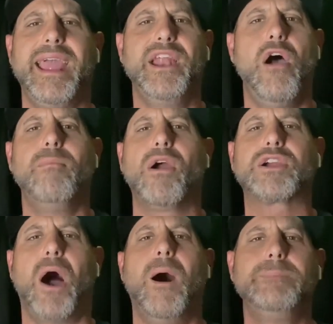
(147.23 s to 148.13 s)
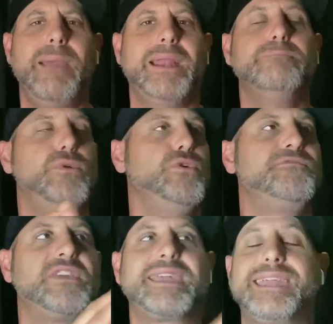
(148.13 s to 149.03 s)
And Omar Khan made a
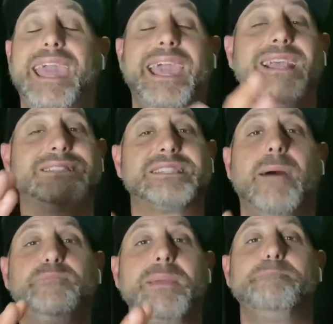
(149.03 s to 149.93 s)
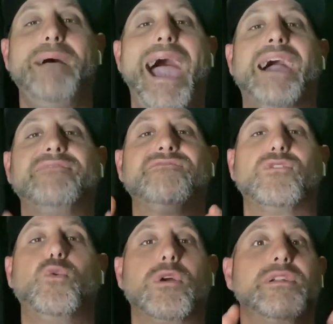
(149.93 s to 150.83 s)
move to get something back
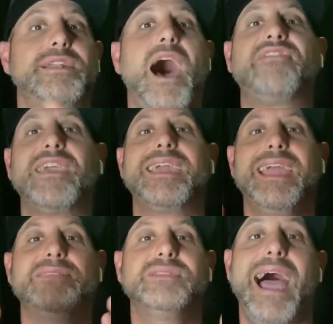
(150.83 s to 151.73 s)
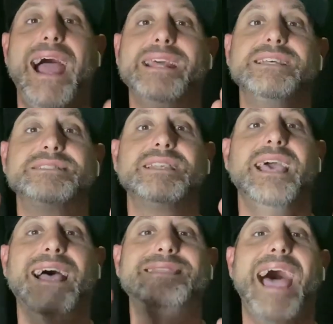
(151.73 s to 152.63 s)
for nothing. And that is
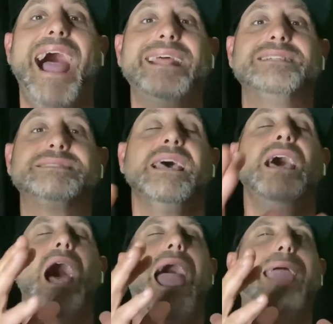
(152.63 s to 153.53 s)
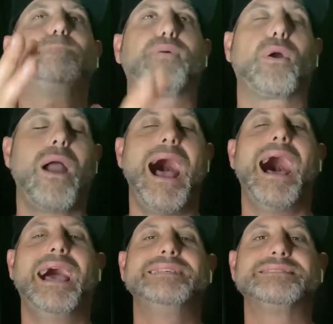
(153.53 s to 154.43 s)
a
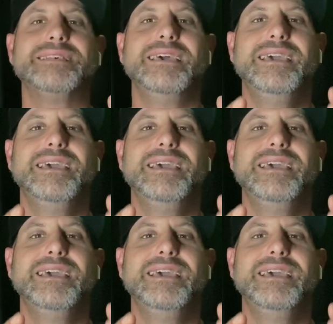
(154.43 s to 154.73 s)
prize